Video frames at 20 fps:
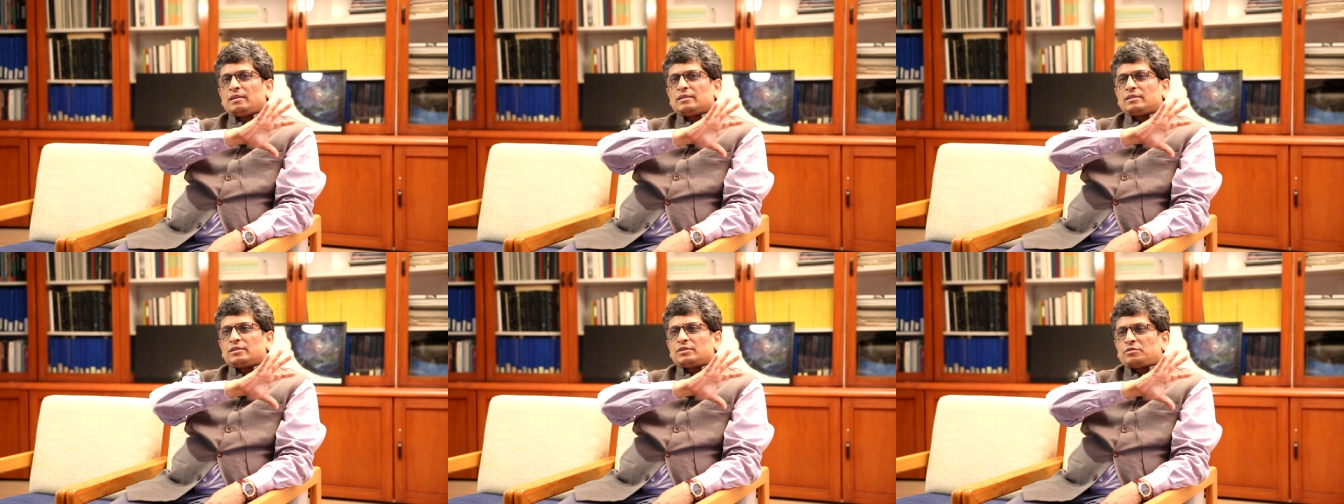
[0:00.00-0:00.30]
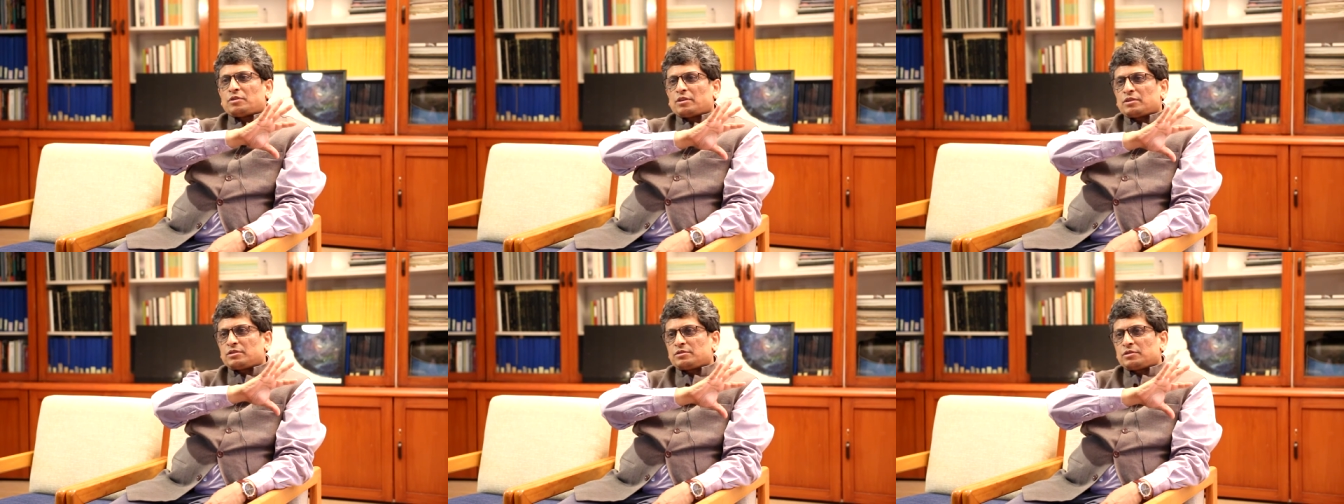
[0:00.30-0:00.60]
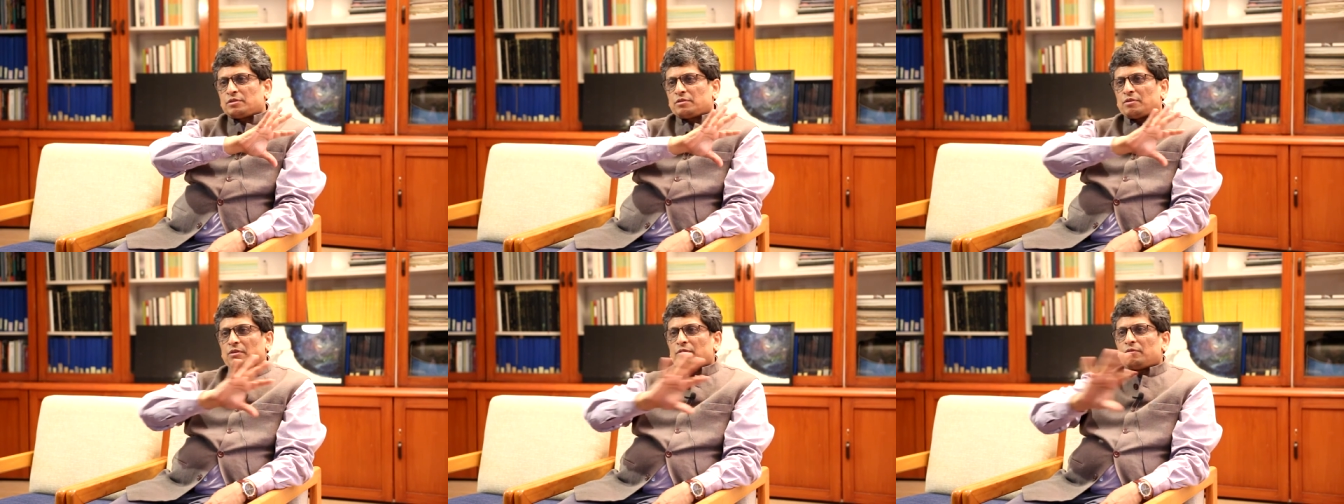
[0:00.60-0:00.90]

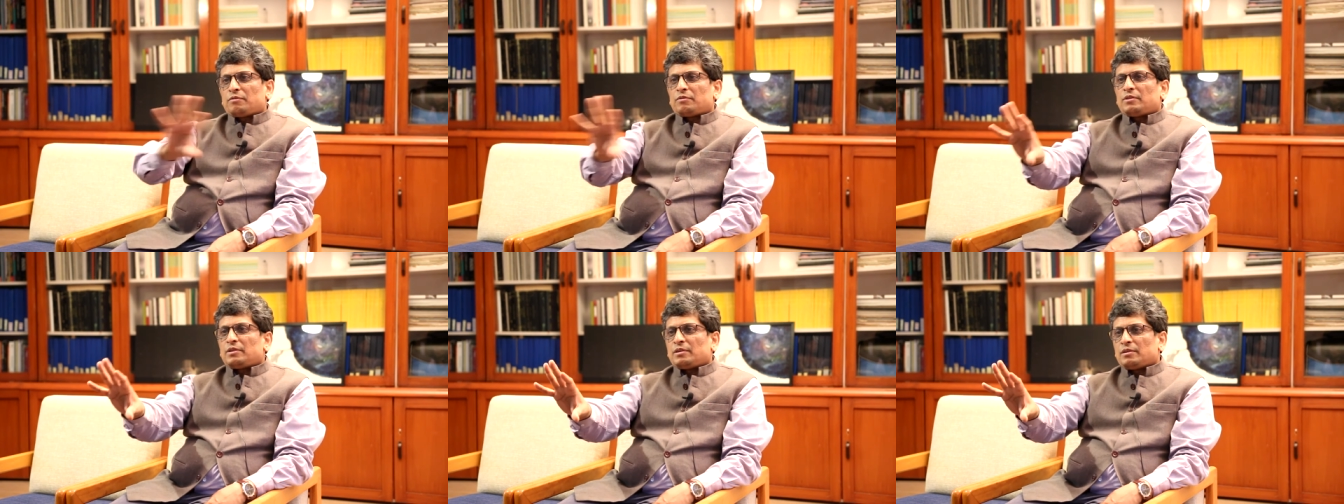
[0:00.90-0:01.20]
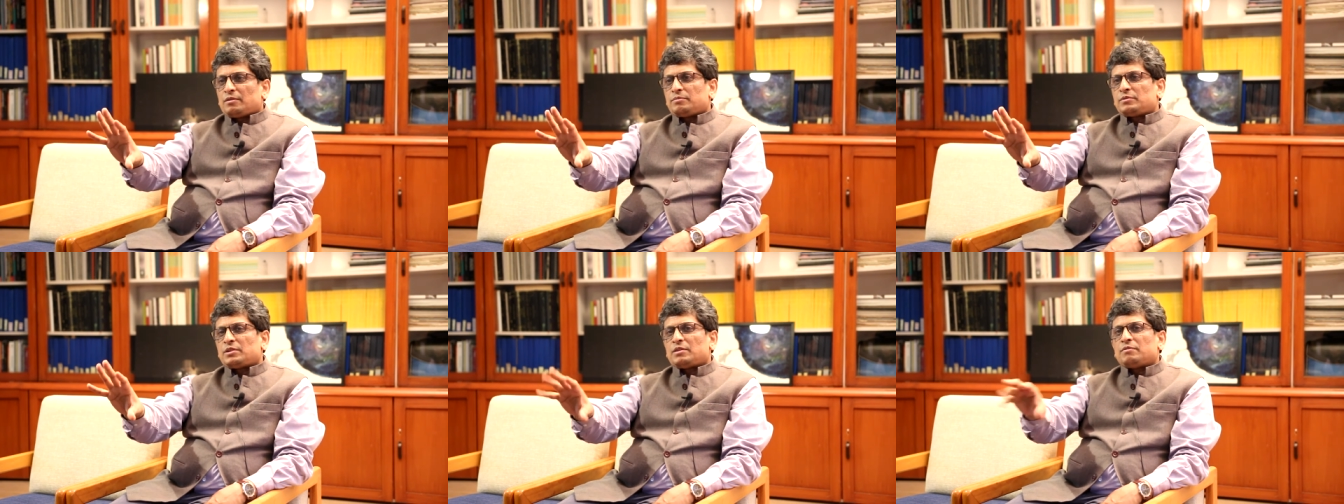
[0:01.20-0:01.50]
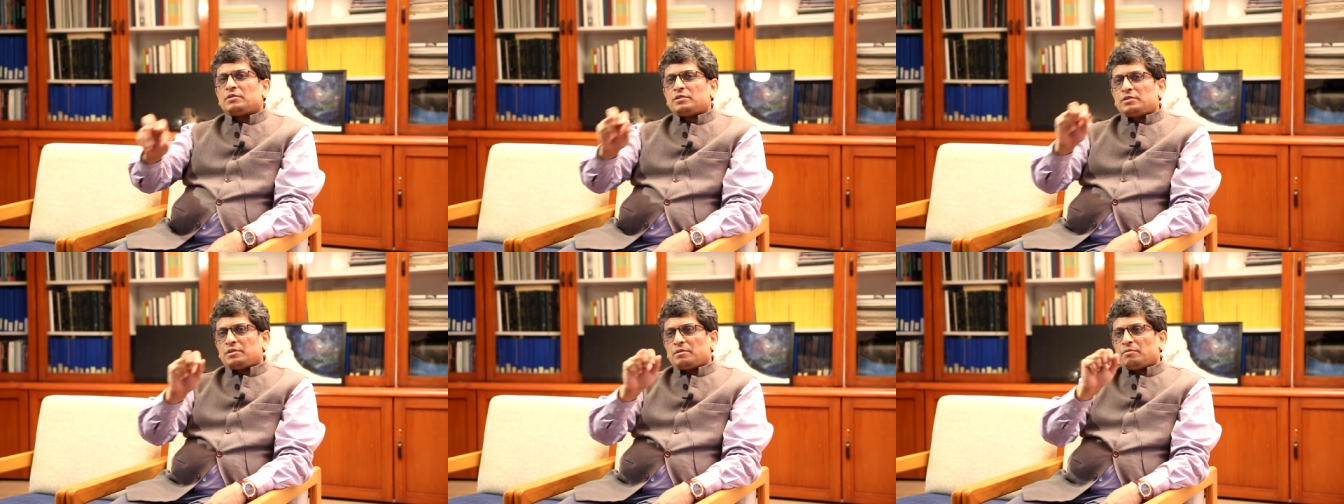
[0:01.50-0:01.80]
structure of the
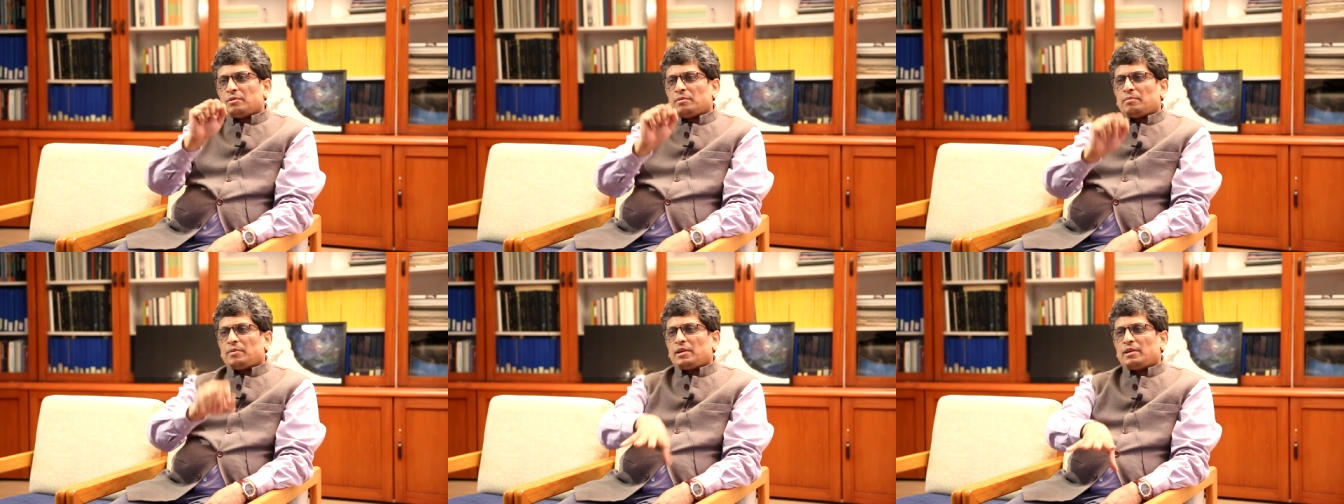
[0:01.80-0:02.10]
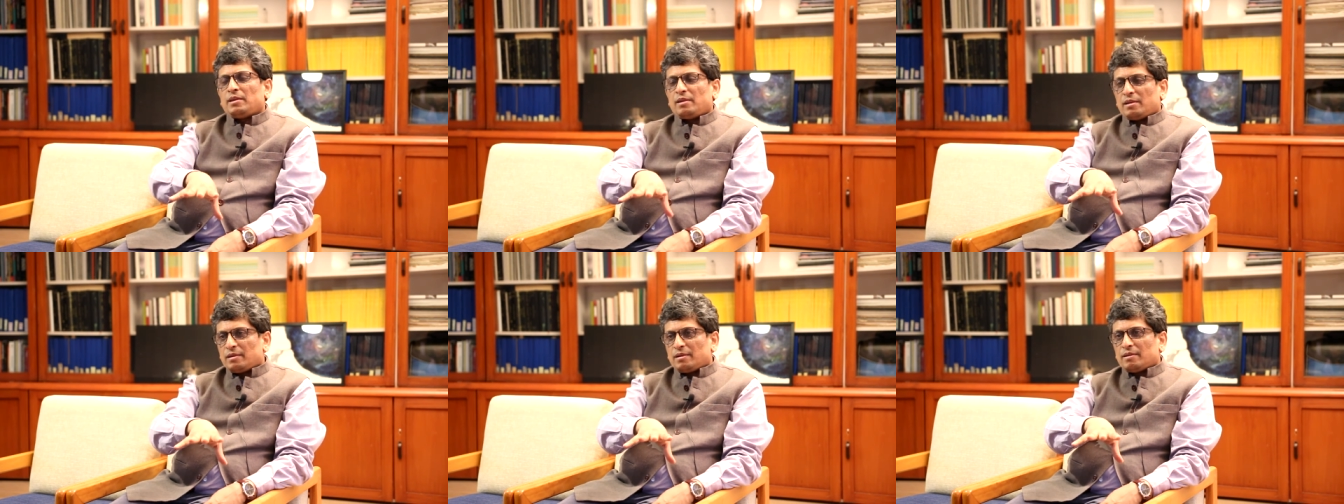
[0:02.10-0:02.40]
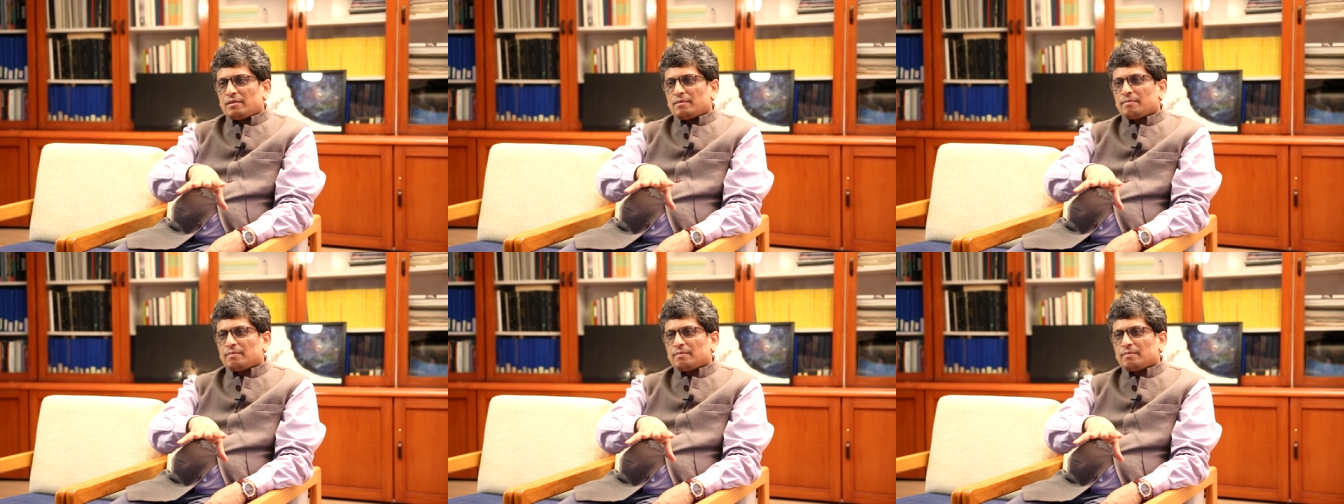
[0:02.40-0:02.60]
observatory will be here.